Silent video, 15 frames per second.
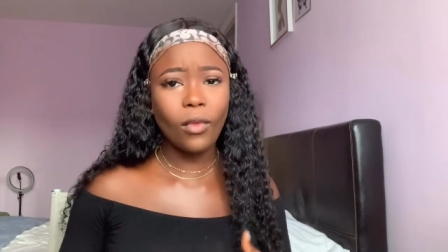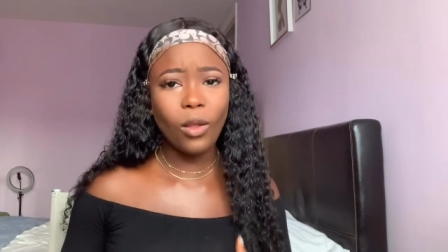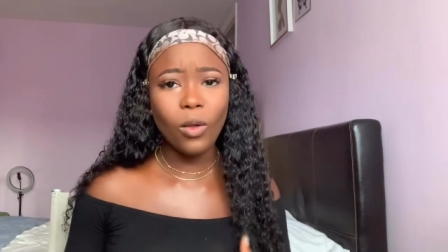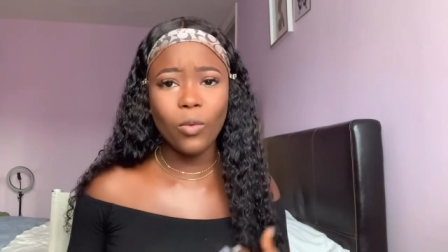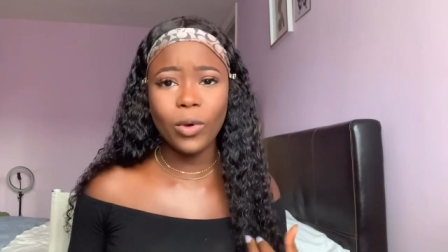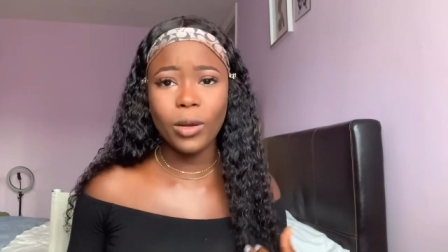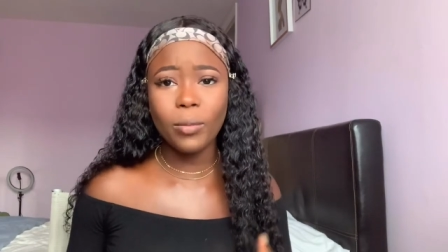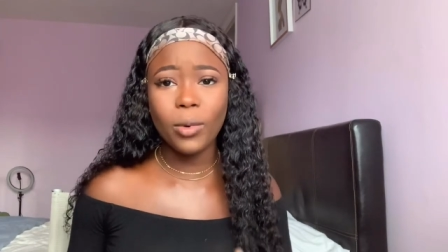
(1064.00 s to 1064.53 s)

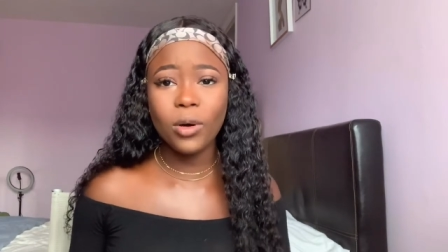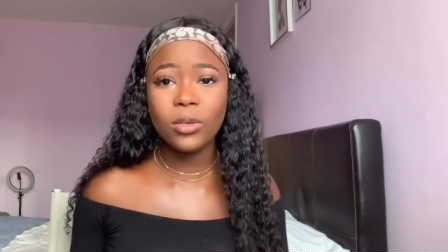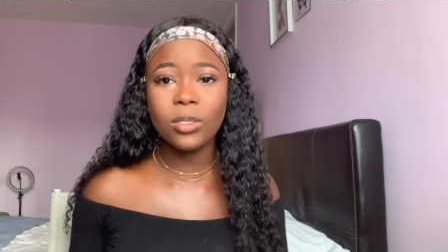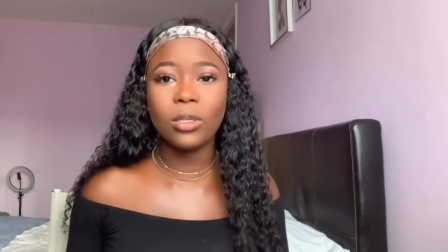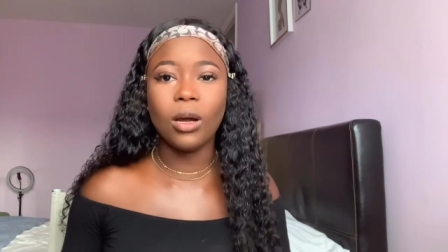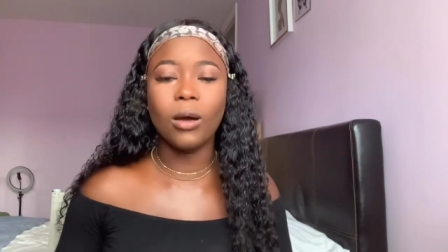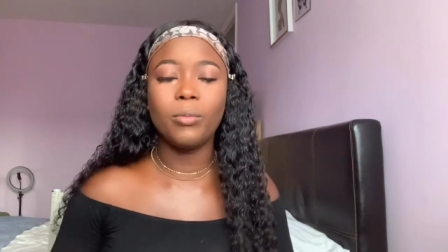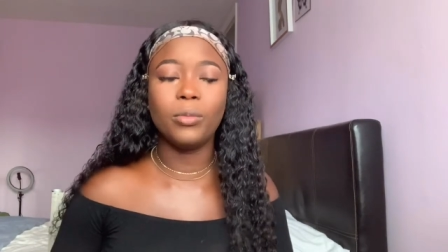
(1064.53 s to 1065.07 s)
well,
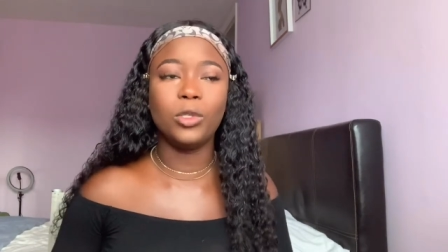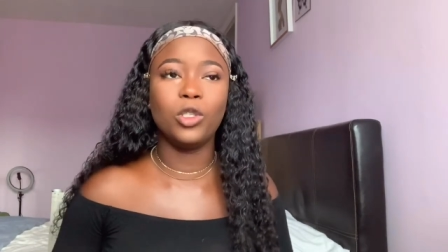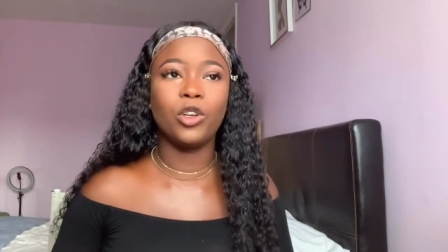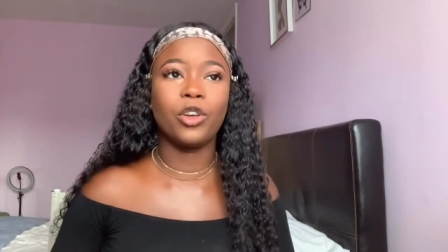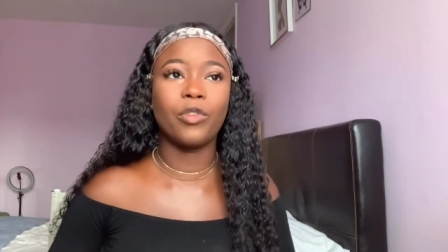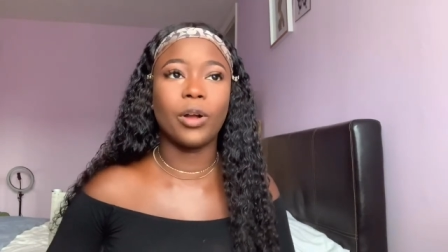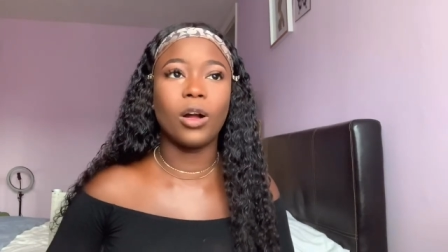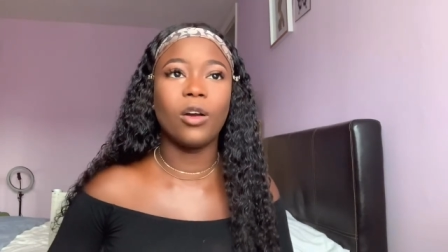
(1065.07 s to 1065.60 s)
post-op, during
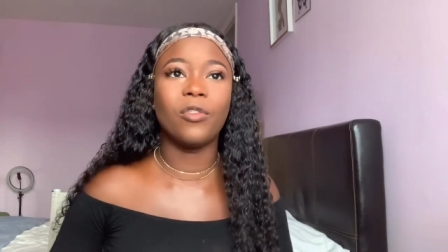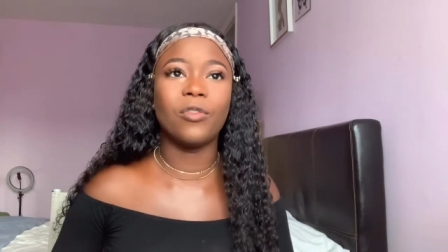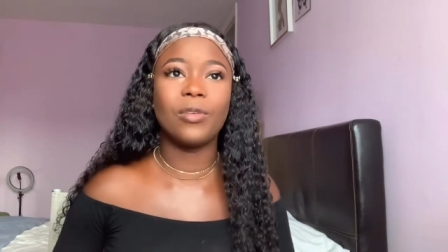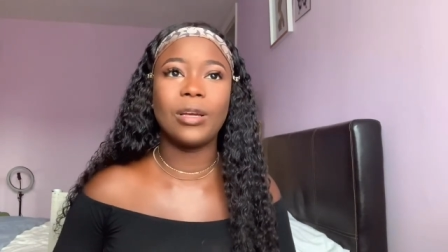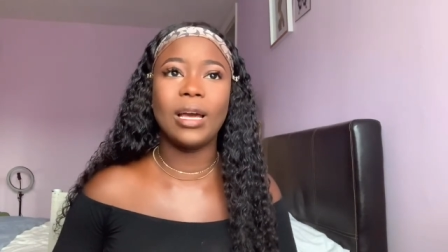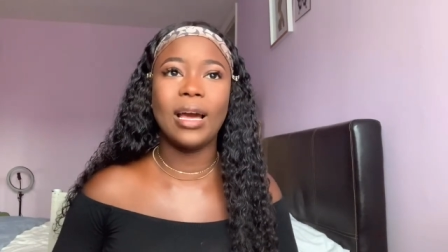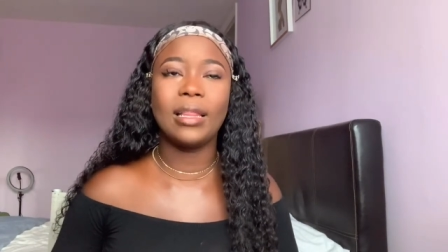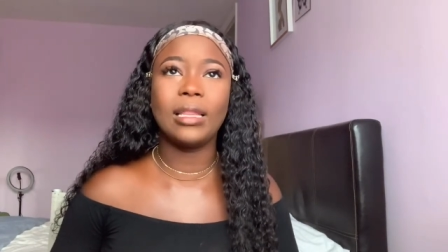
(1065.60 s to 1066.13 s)

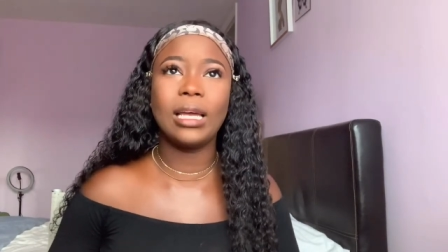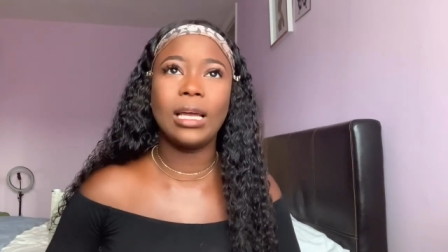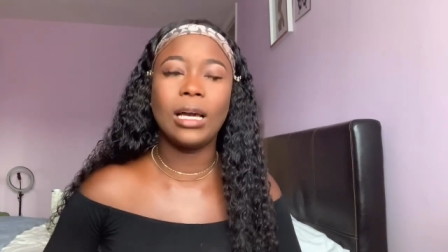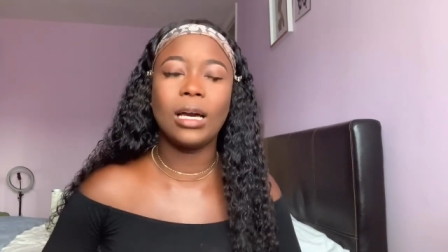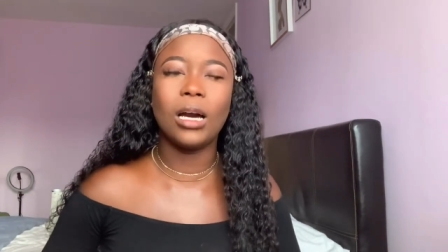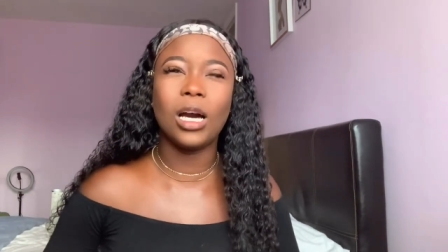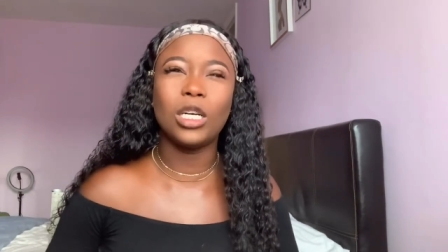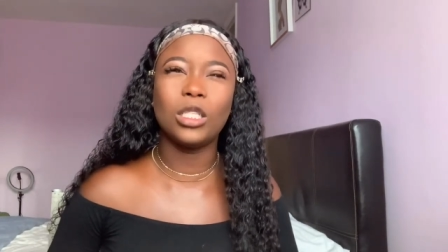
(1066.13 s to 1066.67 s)
recovery, I think
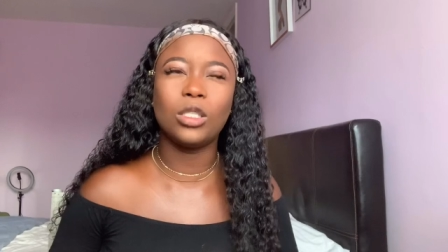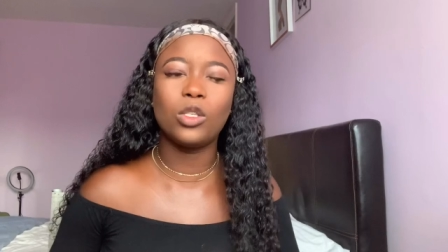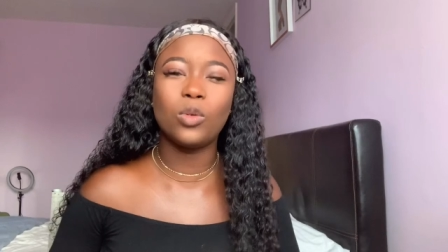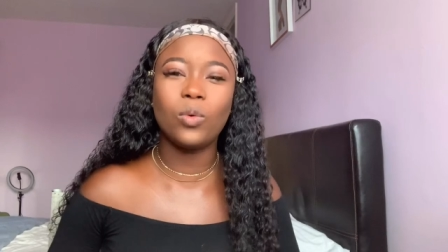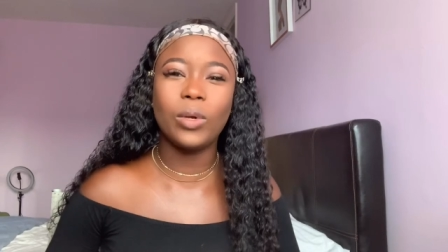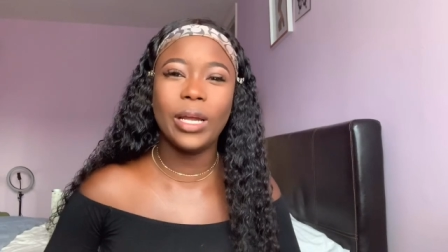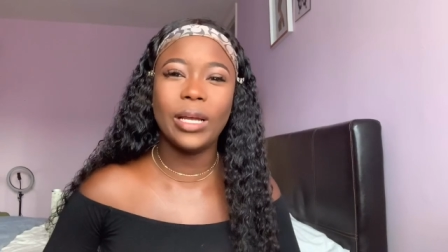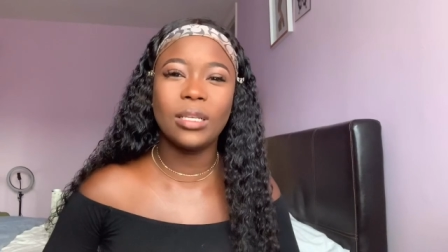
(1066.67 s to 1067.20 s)

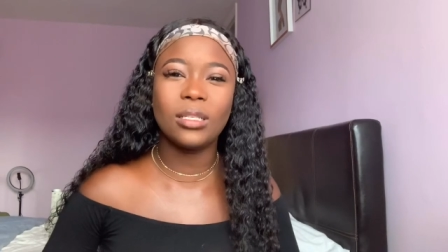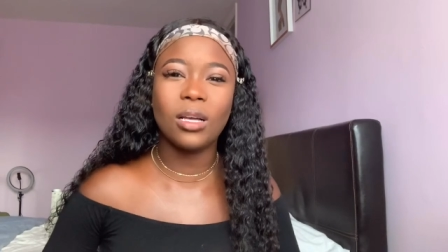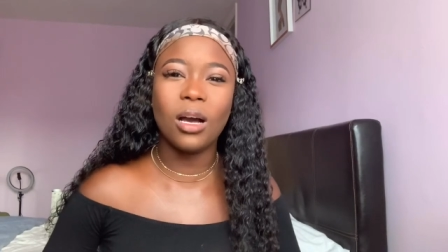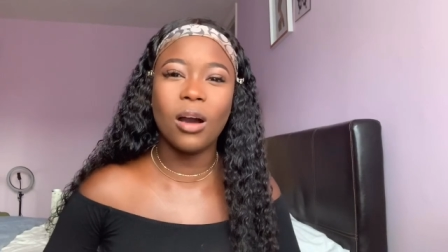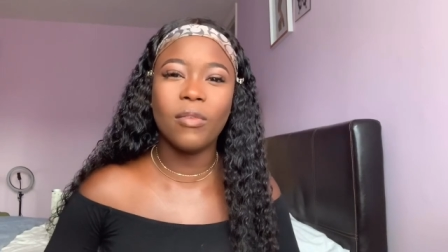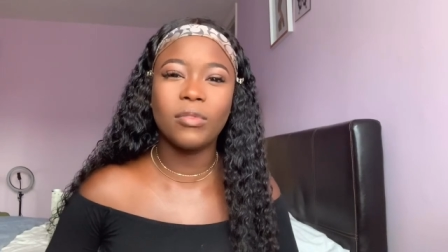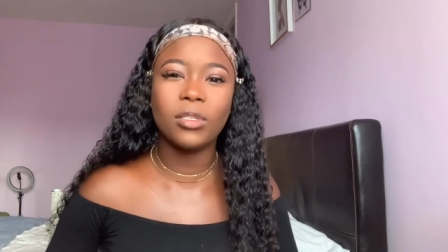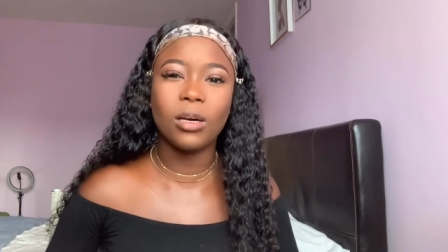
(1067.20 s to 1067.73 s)
2 days
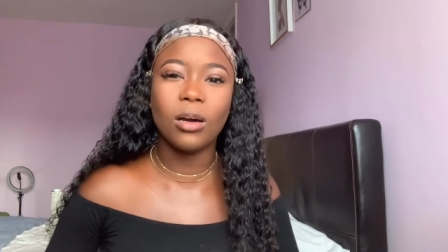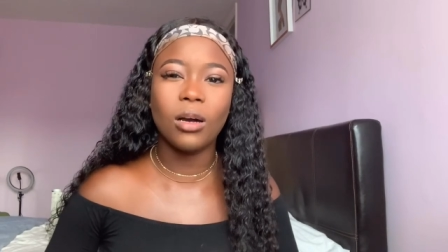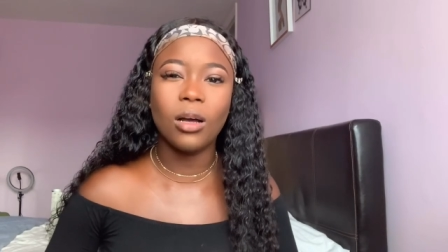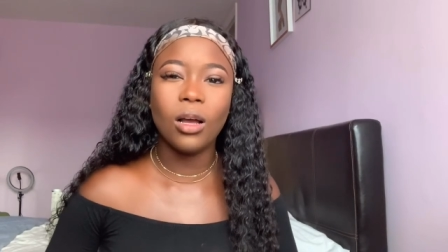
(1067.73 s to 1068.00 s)
after